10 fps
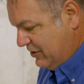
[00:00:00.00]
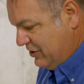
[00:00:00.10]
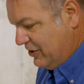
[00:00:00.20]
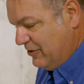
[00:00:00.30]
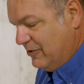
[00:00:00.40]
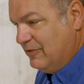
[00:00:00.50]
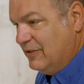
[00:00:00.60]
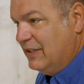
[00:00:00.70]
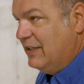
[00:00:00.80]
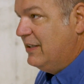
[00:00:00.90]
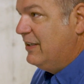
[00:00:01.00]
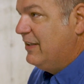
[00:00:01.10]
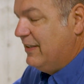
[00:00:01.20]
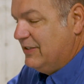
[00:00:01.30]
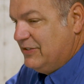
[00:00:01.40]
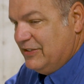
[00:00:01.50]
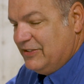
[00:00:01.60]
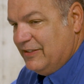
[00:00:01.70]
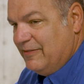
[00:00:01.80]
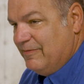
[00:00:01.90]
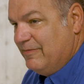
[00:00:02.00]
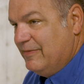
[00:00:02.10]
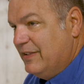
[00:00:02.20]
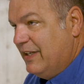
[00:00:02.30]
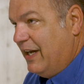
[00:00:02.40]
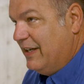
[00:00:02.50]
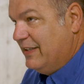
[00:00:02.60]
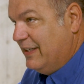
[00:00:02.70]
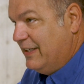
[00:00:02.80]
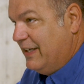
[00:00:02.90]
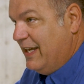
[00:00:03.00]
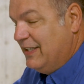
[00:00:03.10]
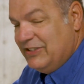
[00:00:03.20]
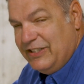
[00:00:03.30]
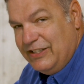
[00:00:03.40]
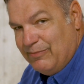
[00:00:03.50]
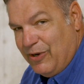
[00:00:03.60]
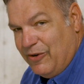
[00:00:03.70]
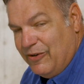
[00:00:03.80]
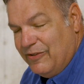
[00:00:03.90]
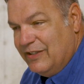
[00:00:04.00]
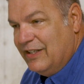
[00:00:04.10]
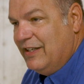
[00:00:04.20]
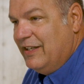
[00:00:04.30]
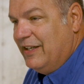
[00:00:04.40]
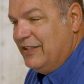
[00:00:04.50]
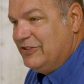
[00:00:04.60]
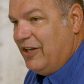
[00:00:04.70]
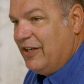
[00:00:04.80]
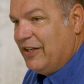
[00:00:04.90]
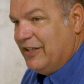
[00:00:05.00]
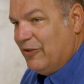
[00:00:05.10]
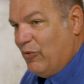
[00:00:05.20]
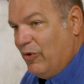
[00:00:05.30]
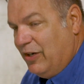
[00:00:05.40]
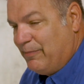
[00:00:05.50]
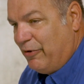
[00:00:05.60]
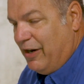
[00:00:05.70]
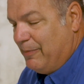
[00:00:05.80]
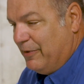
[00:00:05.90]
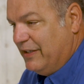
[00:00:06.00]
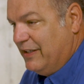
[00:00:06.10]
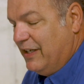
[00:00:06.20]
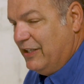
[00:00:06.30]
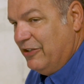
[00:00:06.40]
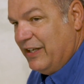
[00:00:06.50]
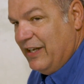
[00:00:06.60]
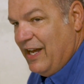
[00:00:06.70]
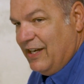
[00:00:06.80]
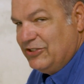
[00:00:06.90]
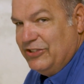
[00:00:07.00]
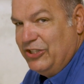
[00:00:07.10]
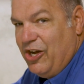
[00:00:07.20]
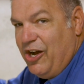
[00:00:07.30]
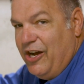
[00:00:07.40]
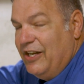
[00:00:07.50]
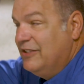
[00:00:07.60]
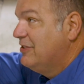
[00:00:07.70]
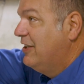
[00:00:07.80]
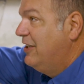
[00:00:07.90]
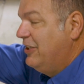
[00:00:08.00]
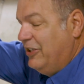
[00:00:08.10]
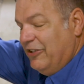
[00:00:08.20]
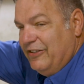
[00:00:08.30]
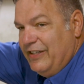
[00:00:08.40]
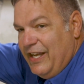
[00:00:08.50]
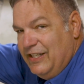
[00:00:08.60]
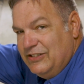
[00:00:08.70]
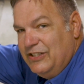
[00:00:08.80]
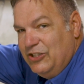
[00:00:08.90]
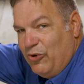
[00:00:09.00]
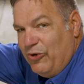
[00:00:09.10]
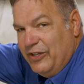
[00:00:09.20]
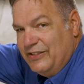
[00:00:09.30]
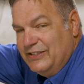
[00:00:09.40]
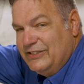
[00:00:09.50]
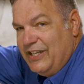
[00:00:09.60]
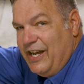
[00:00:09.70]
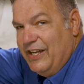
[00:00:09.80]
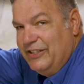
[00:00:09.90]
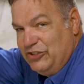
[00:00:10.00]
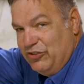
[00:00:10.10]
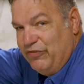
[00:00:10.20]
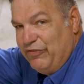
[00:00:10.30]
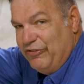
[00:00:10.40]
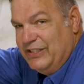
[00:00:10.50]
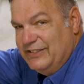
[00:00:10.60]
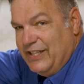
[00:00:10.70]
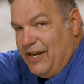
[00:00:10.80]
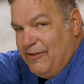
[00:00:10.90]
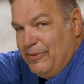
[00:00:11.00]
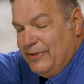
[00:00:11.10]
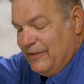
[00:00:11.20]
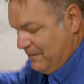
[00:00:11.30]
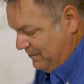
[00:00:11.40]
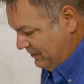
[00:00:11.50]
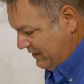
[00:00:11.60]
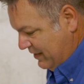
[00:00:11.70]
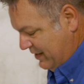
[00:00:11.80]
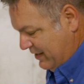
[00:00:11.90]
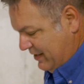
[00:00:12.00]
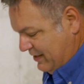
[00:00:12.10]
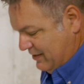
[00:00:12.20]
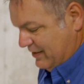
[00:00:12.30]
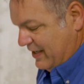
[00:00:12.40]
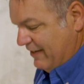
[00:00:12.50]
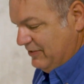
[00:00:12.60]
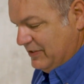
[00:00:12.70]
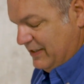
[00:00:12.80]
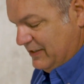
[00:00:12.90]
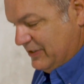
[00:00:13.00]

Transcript: Two, the system in AC mode is not going to work properly, and you can actually cause your AC coil inside to freeze up. I've seen